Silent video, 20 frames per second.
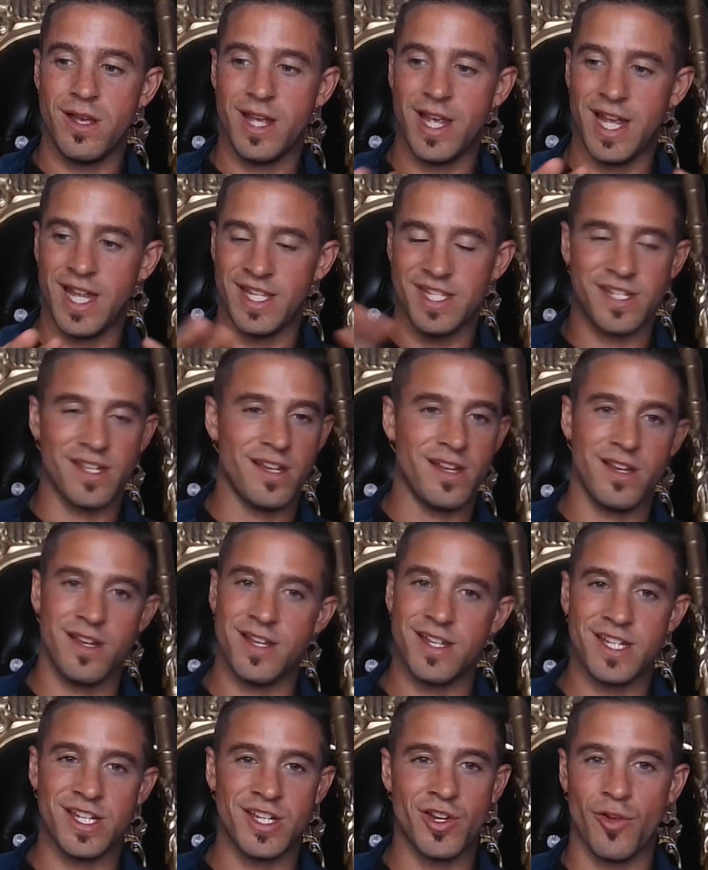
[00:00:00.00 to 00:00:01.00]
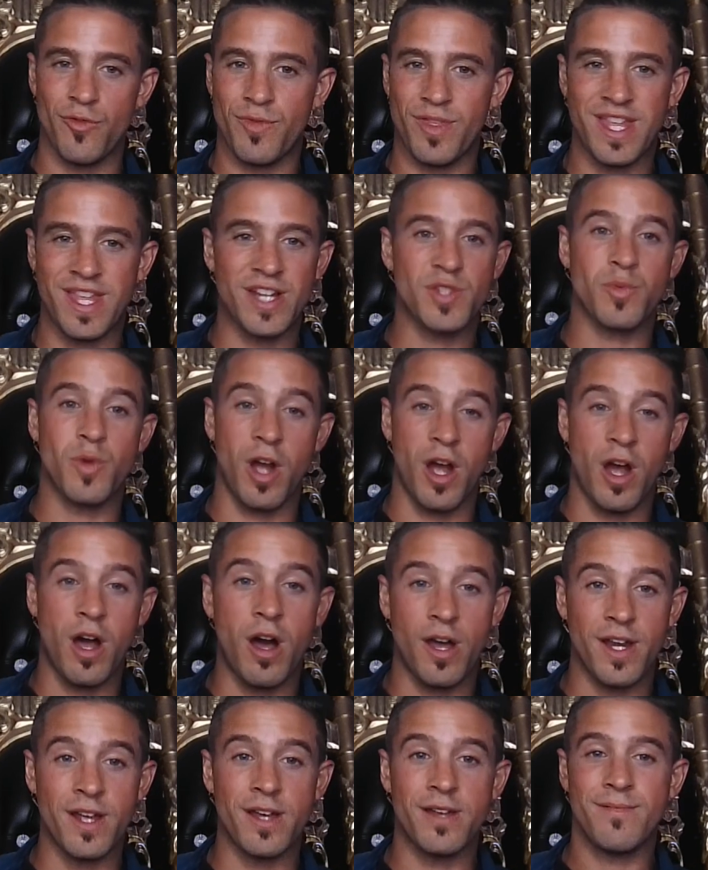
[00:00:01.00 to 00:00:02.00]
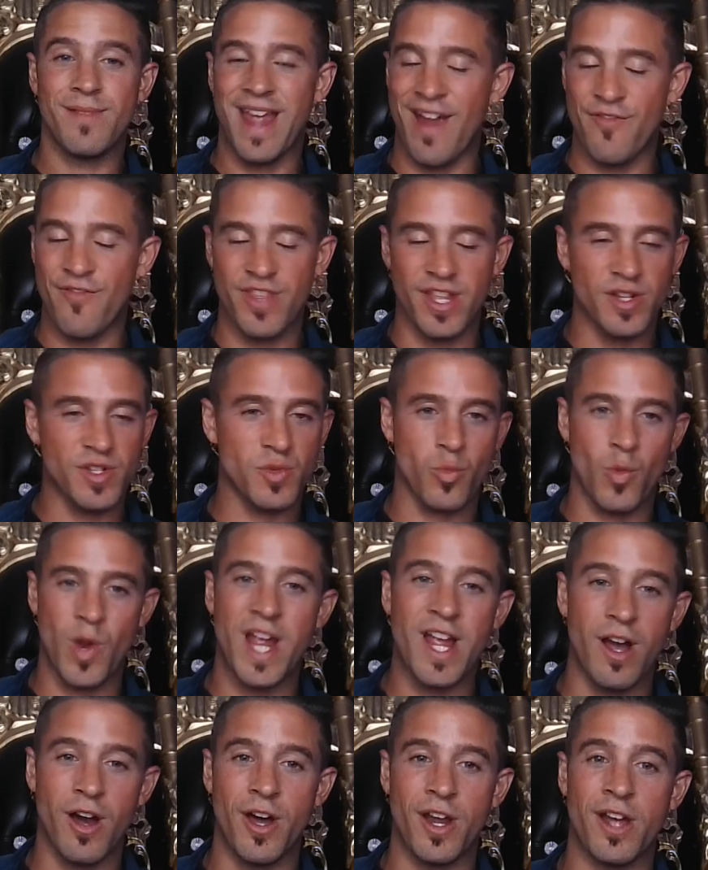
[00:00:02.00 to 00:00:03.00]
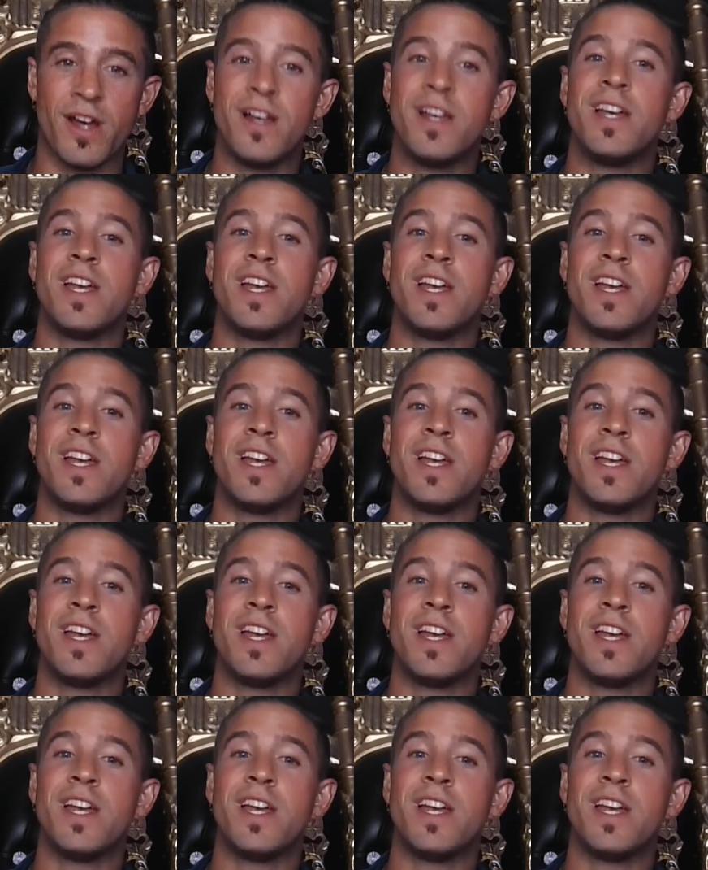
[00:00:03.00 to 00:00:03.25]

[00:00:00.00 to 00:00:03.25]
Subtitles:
as things were harder, everything was way harder.